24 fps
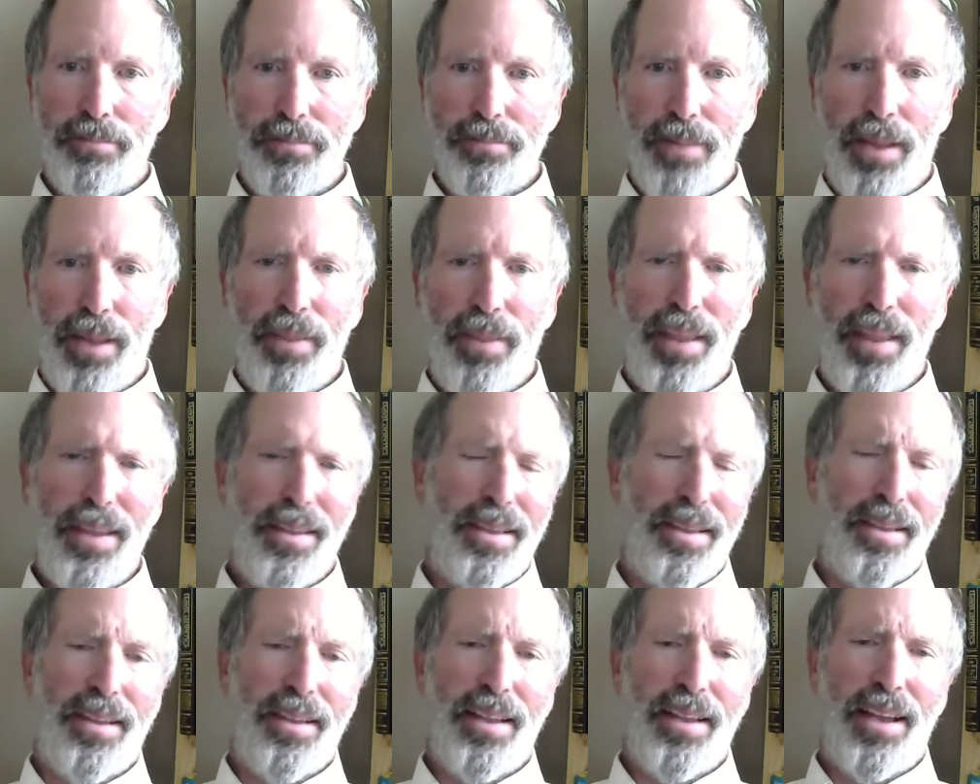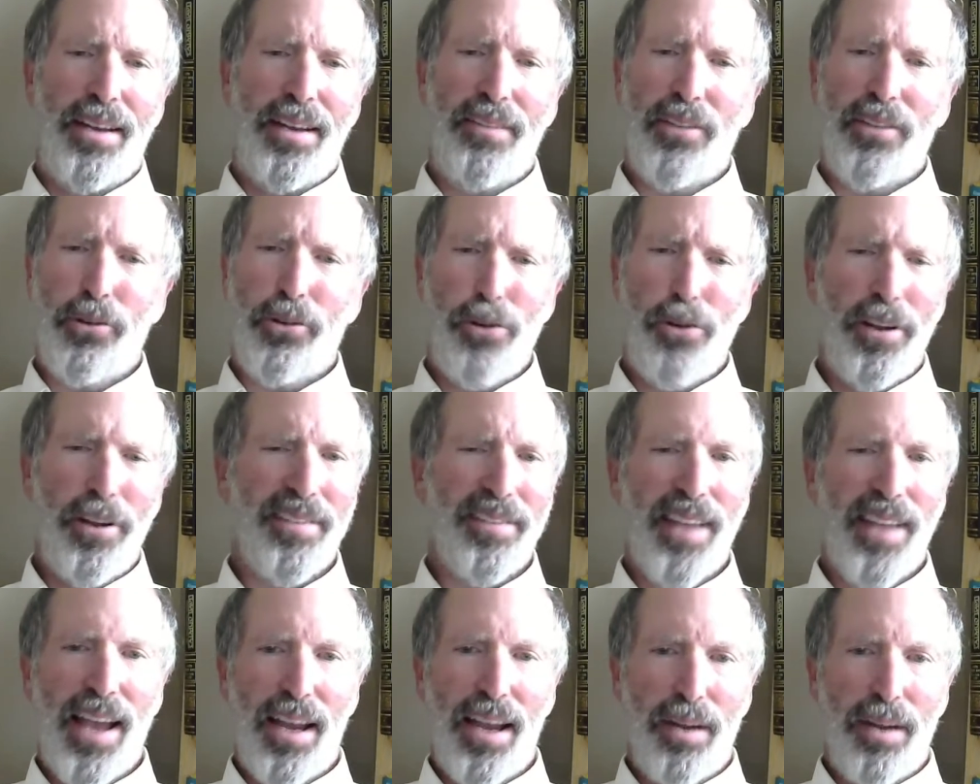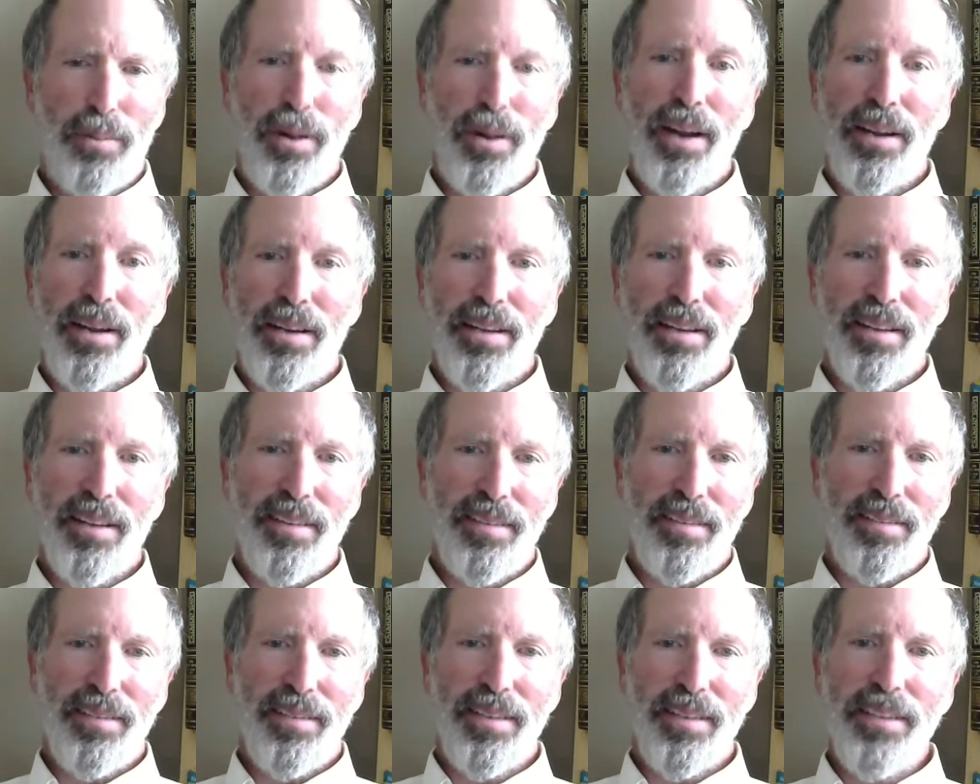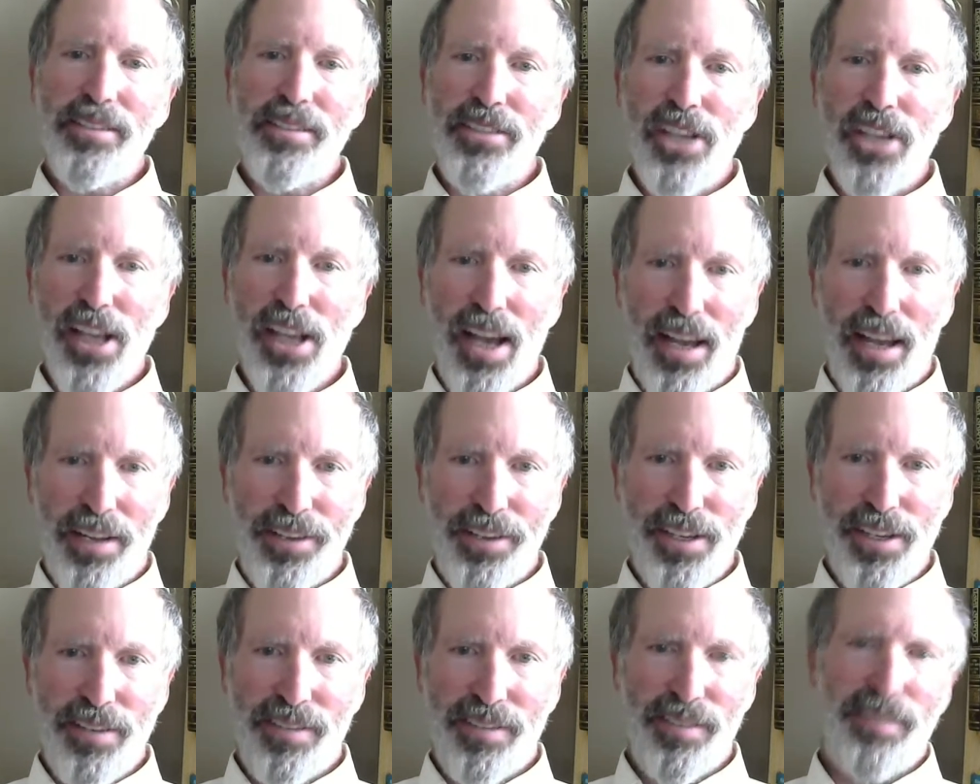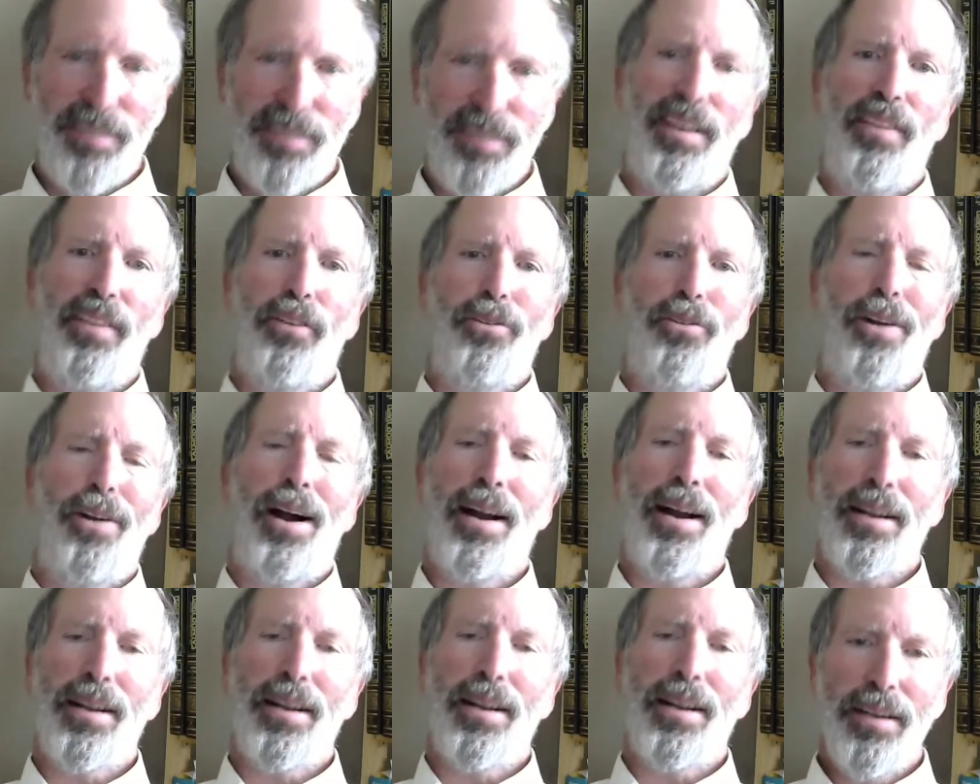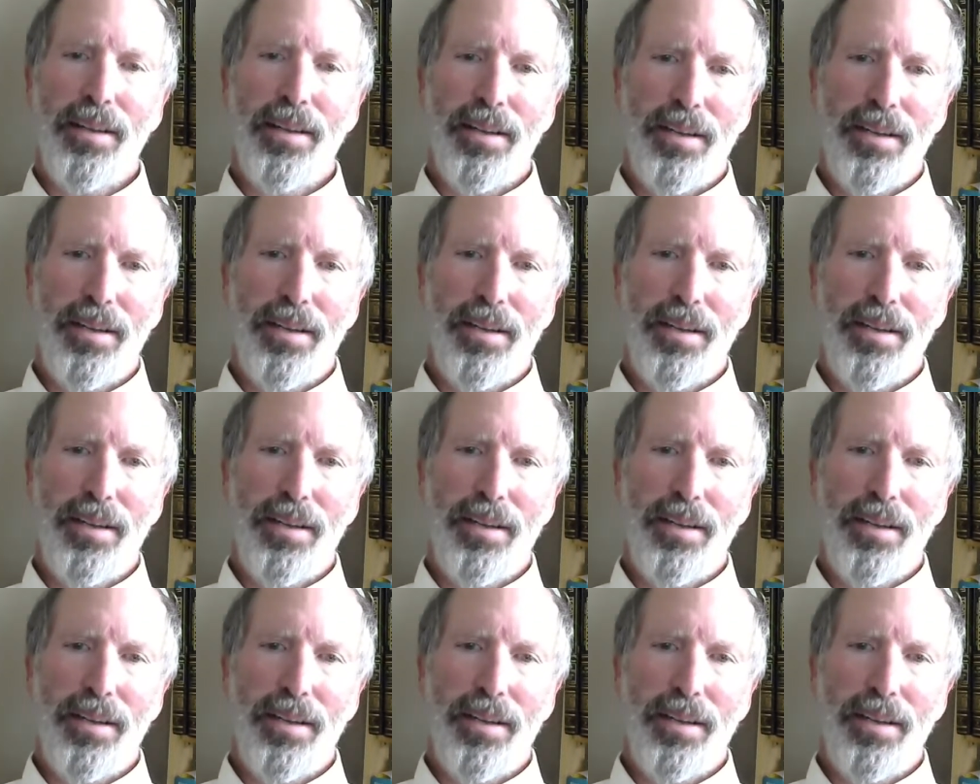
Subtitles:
they kind of cross-calibrated because the geologist said the rock,